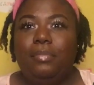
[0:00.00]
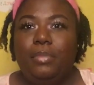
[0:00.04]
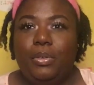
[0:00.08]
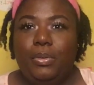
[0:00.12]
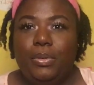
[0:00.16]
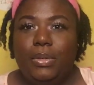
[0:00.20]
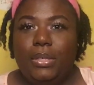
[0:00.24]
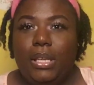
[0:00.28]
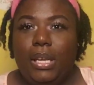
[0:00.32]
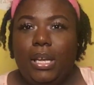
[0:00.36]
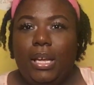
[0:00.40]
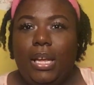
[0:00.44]

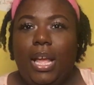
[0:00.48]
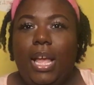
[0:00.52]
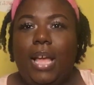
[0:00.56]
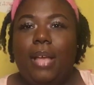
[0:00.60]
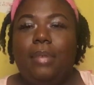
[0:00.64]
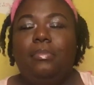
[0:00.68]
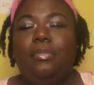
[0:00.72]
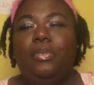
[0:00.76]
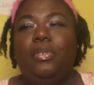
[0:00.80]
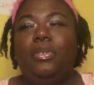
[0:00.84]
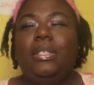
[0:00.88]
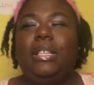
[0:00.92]
music,
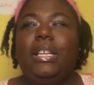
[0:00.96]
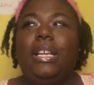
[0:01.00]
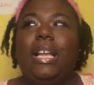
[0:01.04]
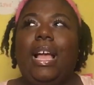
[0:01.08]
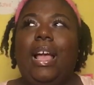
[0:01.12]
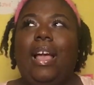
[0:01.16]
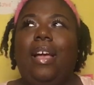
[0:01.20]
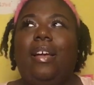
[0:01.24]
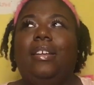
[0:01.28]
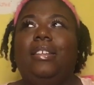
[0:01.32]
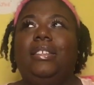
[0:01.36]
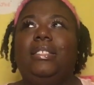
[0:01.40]
and music
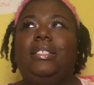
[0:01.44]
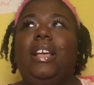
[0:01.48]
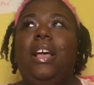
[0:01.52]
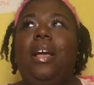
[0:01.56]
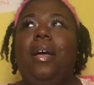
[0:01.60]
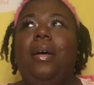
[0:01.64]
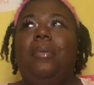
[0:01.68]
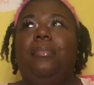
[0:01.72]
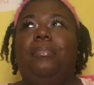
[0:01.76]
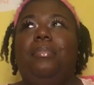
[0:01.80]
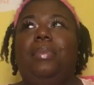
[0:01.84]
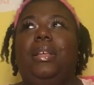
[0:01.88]
has
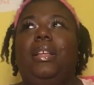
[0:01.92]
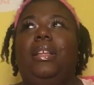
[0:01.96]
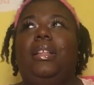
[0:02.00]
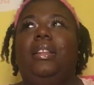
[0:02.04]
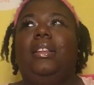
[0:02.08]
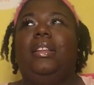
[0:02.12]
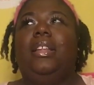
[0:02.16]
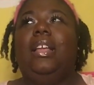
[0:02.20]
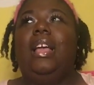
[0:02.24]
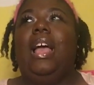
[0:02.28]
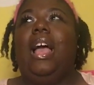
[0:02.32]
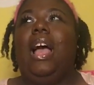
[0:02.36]

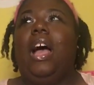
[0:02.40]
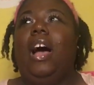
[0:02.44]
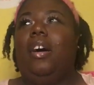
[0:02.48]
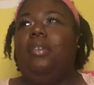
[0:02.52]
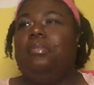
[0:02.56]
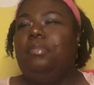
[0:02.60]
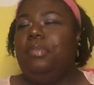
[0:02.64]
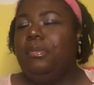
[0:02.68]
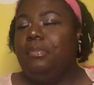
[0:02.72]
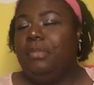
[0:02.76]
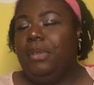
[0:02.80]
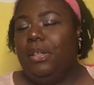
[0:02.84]
been
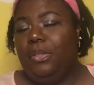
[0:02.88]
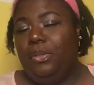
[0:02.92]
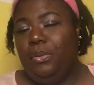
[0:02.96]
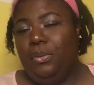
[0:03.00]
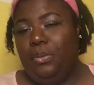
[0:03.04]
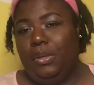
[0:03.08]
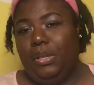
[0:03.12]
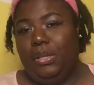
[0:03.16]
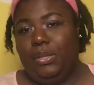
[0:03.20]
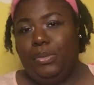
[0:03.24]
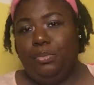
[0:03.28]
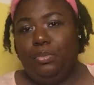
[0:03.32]
helping me
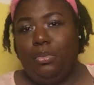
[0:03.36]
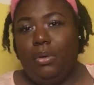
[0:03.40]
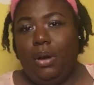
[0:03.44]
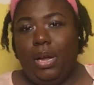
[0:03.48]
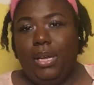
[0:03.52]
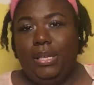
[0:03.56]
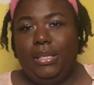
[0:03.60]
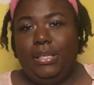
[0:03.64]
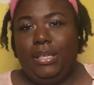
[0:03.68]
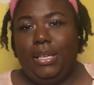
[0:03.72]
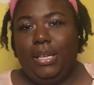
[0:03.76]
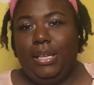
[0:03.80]
through this
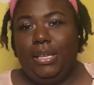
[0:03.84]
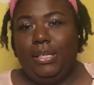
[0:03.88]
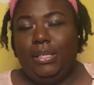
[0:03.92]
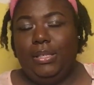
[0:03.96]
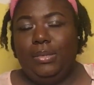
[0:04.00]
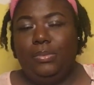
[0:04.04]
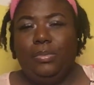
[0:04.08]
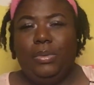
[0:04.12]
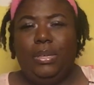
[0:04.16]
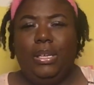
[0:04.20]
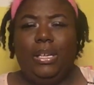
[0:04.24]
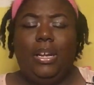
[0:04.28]

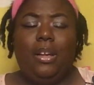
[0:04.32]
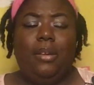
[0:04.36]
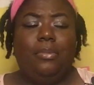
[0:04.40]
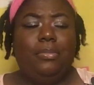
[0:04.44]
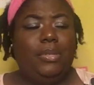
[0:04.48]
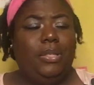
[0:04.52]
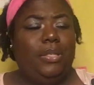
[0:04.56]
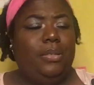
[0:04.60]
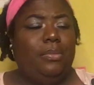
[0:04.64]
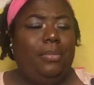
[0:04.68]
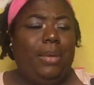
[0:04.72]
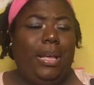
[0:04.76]
process when it
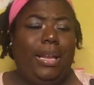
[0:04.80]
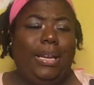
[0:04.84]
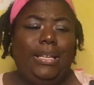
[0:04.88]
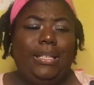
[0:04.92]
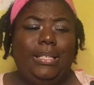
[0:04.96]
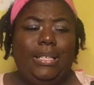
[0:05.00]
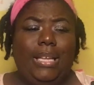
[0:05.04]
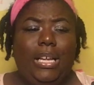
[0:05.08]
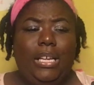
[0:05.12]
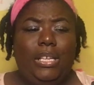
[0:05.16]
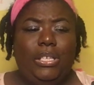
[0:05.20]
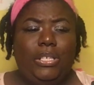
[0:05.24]
comes to
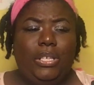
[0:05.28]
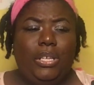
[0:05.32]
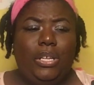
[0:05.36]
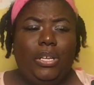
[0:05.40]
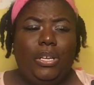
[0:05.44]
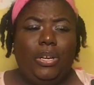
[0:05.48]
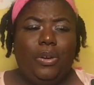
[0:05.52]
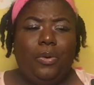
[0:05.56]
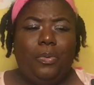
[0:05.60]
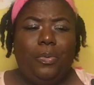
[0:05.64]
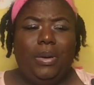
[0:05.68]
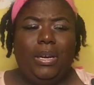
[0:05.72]

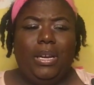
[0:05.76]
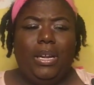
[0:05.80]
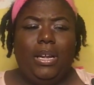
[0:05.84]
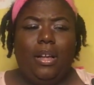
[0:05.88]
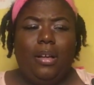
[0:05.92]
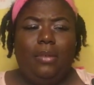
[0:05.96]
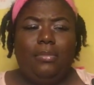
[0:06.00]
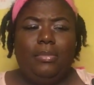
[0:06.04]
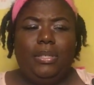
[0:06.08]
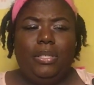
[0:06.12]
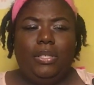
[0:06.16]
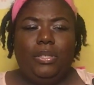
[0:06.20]
meditation, or when it
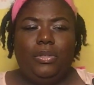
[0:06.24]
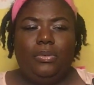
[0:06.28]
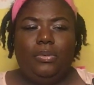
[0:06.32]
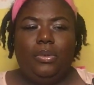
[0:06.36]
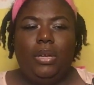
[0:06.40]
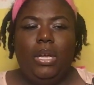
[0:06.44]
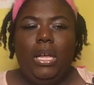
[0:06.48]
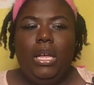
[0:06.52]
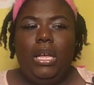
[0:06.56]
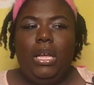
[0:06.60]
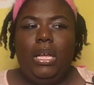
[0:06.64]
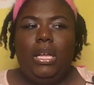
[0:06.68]
comes to,
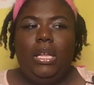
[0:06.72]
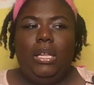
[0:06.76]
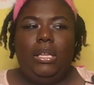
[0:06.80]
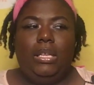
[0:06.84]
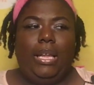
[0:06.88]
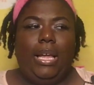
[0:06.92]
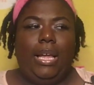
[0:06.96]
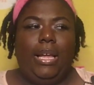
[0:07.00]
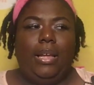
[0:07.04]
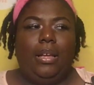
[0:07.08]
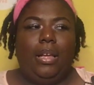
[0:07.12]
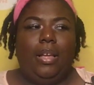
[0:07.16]

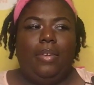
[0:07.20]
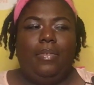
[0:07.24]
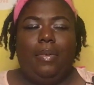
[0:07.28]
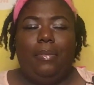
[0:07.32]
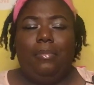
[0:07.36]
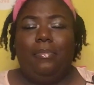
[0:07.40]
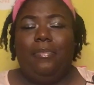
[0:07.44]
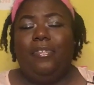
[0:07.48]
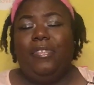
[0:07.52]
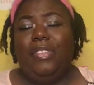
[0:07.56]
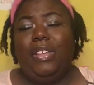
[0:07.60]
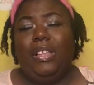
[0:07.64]
like, if
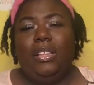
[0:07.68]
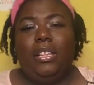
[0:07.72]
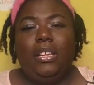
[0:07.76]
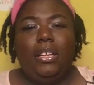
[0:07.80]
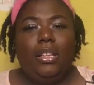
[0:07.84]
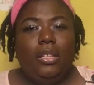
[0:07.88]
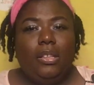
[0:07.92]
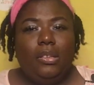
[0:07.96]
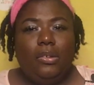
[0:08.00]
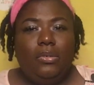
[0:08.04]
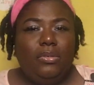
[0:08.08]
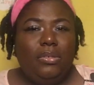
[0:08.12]
I'm
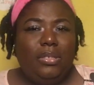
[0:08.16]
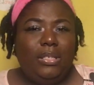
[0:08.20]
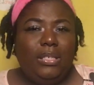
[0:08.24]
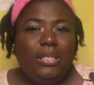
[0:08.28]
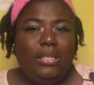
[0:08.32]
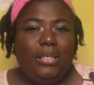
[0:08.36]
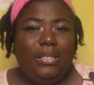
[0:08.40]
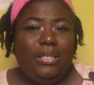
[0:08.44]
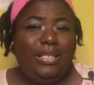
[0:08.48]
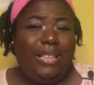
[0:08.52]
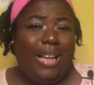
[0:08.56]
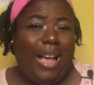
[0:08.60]
feeling a little
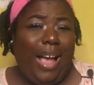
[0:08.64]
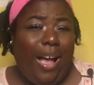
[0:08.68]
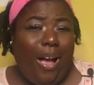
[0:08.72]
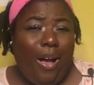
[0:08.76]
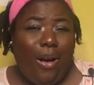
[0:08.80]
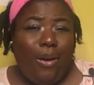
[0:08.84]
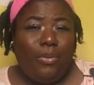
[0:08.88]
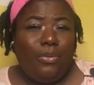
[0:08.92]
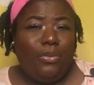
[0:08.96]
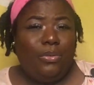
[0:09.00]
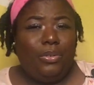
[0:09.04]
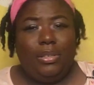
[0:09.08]

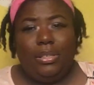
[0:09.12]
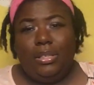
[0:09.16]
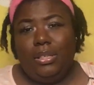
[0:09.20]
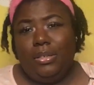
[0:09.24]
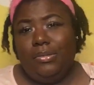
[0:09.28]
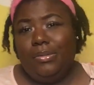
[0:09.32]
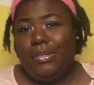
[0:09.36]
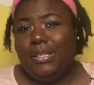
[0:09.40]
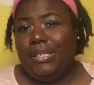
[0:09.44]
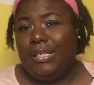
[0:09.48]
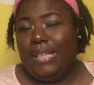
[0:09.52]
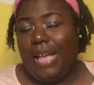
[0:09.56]
down or a
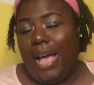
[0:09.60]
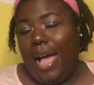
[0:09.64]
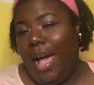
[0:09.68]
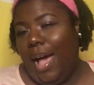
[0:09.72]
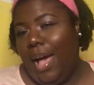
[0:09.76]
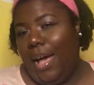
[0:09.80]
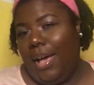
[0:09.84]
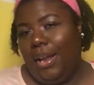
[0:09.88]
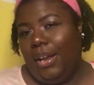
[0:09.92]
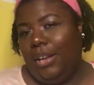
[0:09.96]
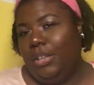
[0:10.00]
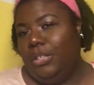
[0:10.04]
little
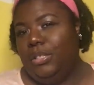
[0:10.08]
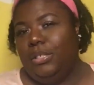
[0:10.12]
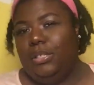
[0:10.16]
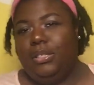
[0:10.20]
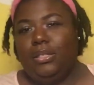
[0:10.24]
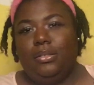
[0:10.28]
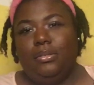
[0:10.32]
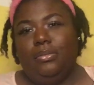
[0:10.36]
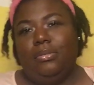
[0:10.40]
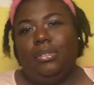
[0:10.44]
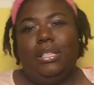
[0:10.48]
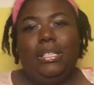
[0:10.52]
sad, I just
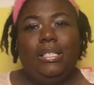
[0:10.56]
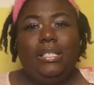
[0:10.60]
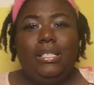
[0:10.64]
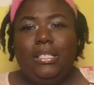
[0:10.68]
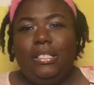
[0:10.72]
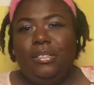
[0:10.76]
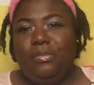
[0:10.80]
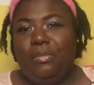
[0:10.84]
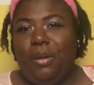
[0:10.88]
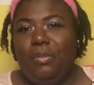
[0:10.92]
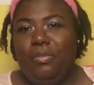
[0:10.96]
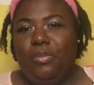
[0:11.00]
listen
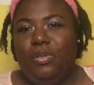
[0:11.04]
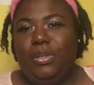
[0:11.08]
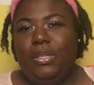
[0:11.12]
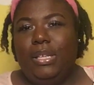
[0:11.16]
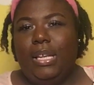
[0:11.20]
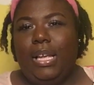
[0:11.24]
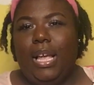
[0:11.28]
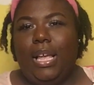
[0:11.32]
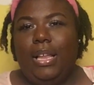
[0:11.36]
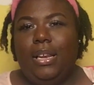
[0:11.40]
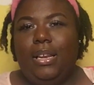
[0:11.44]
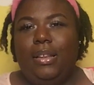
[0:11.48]
to my
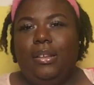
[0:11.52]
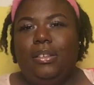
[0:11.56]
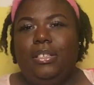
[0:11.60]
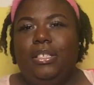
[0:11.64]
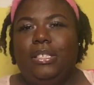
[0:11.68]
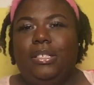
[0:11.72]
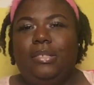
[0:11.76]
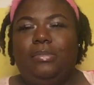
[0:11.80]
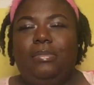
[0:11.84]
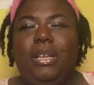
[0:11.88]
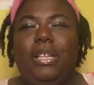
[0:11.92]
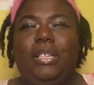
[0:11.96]
music and it
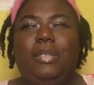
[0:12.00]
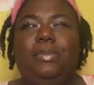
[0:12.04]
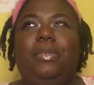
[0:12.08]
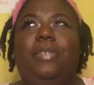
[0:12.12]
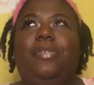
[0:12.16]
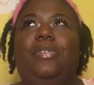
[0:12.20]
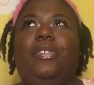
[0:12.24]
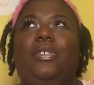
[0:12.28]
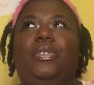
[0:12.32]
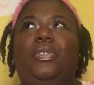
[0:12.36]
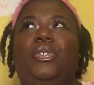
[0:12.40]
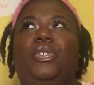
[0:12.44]
just makes me
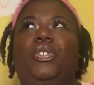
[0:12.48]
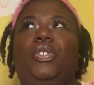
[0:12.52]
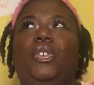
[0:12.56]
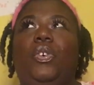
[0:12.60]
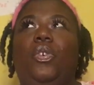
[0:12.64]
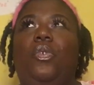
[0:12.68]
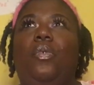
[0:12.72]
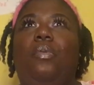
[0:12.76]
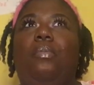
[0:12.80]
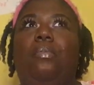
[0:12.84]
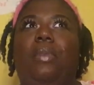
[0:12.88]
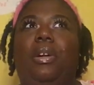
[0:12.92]
feel
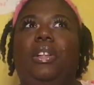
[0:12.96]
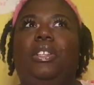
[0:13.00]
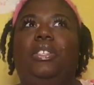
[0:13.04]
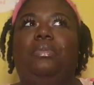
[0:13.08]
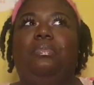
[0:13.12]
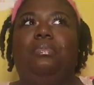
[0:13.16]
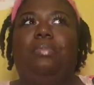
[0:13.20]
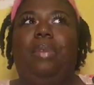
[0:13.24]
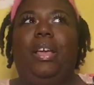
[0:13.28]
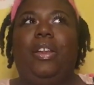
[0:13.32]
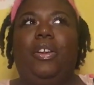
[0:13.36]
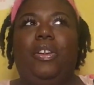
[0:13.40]
so much
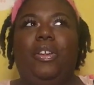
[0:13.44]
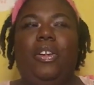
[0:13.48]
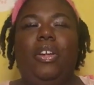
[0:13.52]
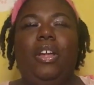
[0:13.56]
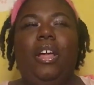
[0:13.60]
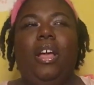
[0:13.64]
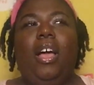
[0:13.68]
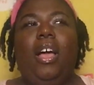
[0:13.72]
better.